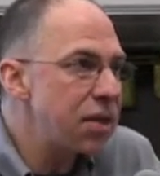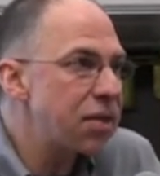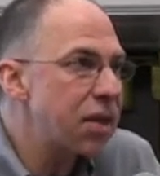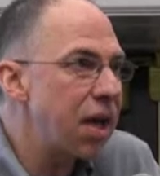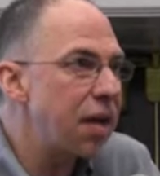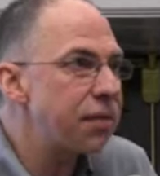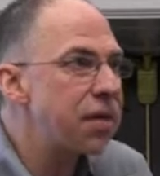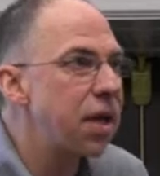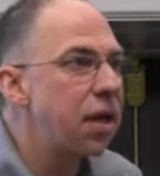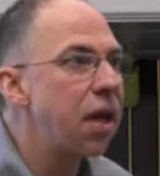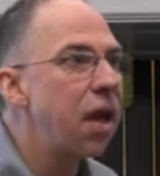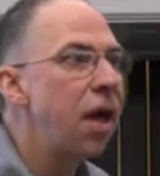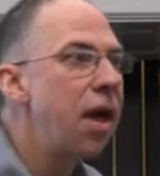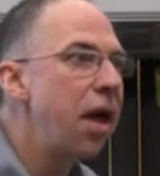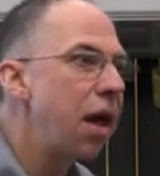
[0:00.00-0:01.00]
This gift, and
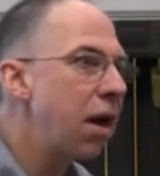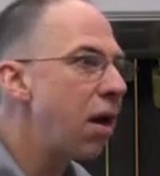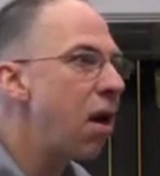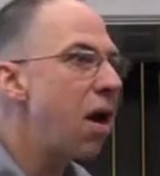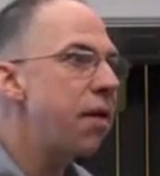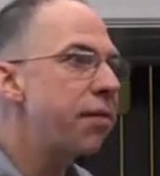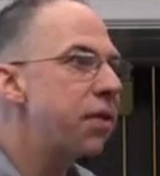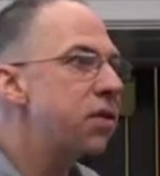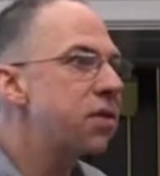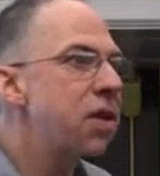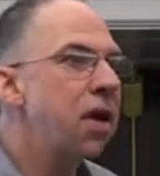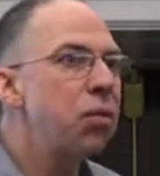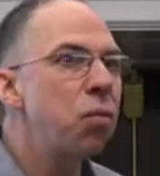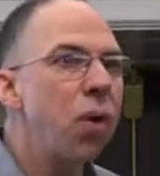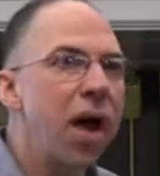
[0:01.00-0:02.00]
off the
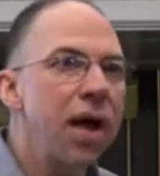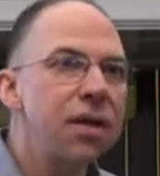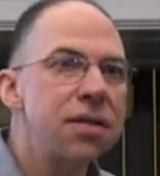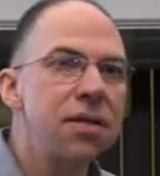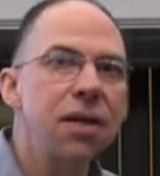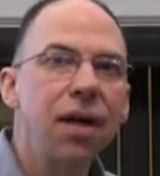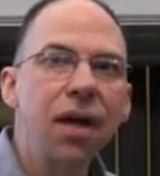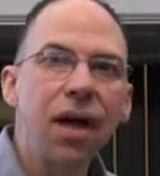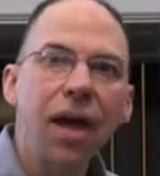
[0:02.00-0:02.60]
son went